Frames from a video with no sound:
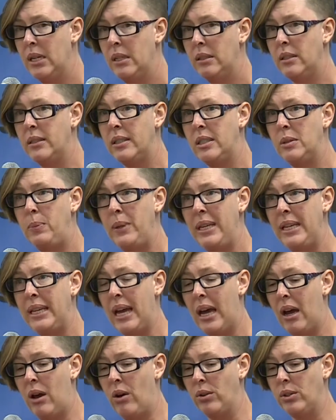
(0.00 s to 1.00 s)
to speak
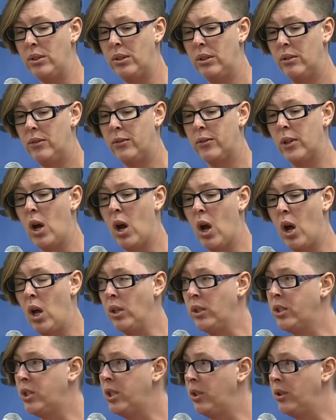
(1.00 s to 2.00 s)
out for
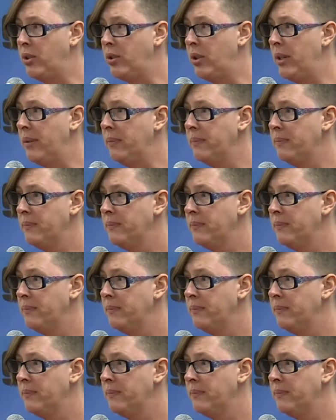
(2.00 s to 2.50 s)
all children.